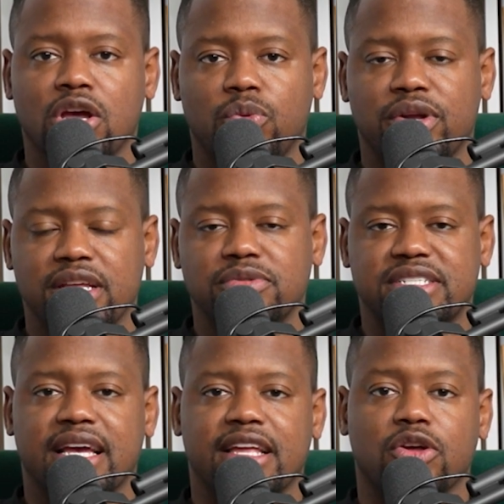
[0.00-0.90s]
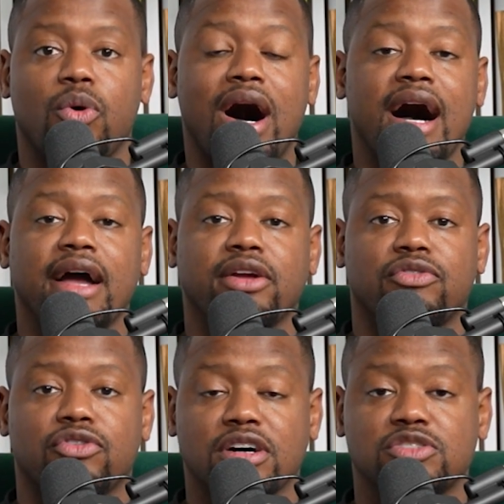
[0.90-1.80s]
When he was saying don't hire,
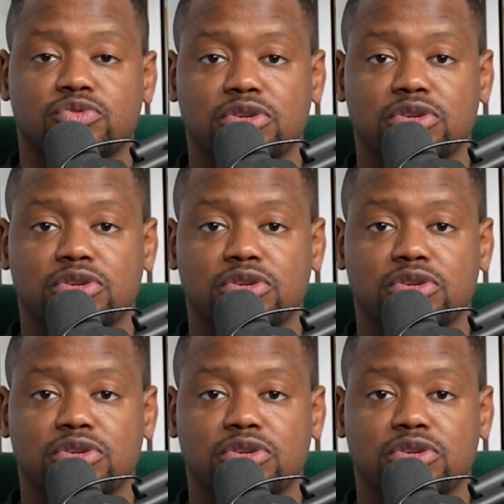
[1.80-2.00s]
for us,